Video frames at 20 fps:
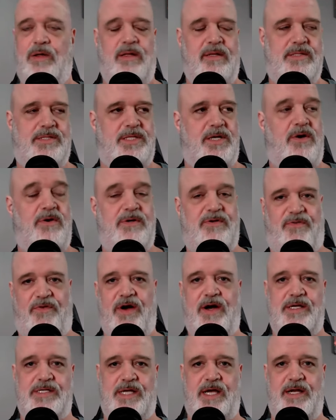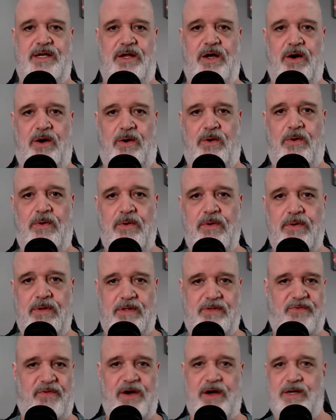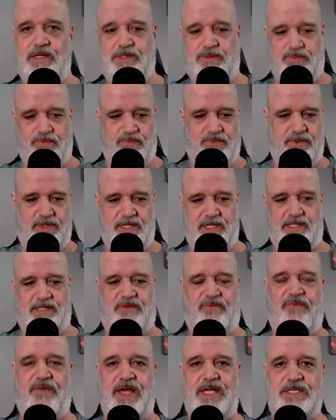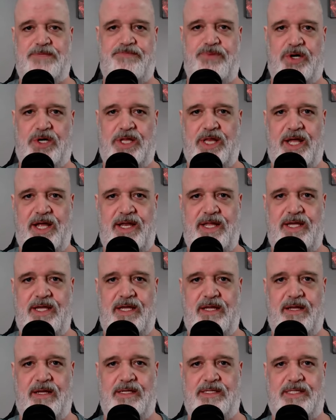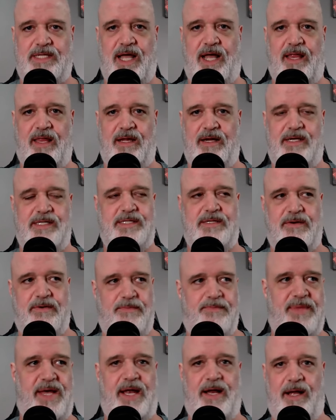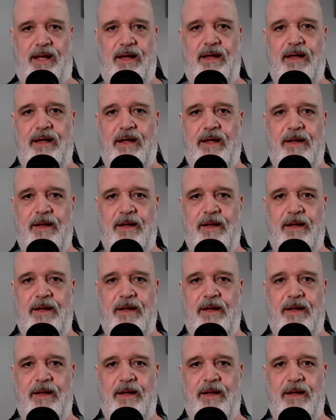So as far as I know, as far as this Facebook lady is telling us, or Meta,